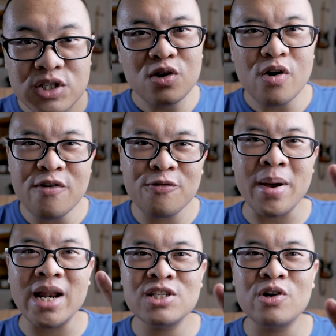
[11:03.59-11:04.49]
So
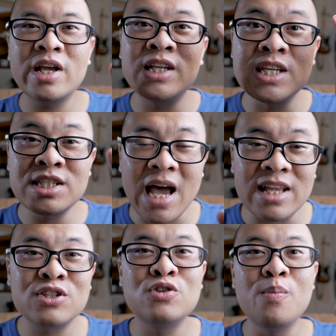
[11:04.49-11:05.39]
if Panasonic
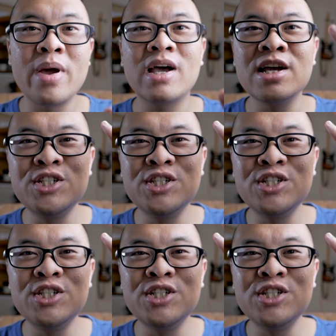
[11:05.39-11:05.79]
decides to make